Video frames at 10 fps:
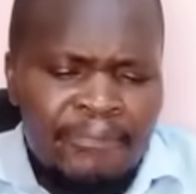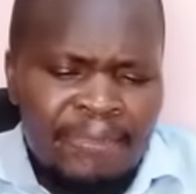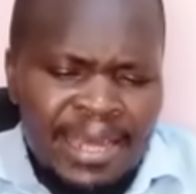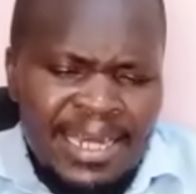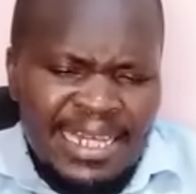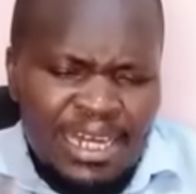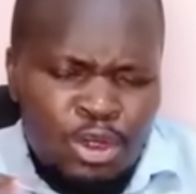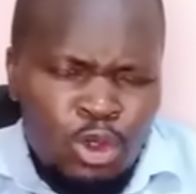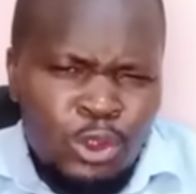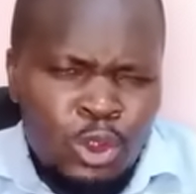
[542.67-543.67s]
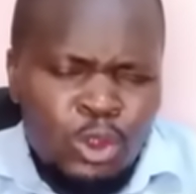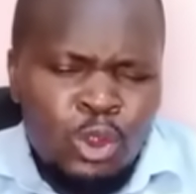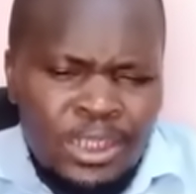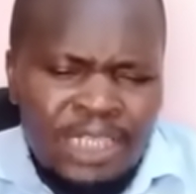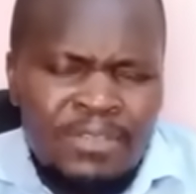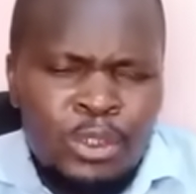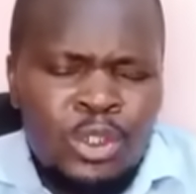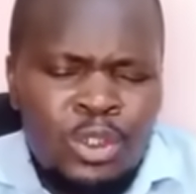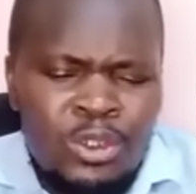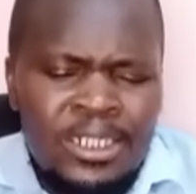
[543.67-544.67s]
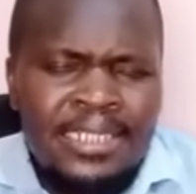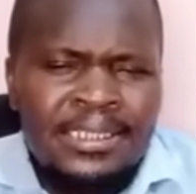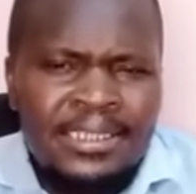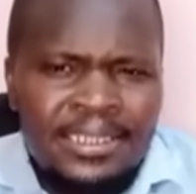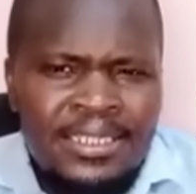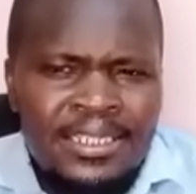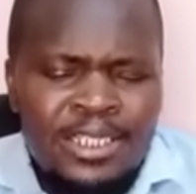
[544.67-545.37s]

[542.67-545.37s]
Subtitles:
then he can use those conservatory orders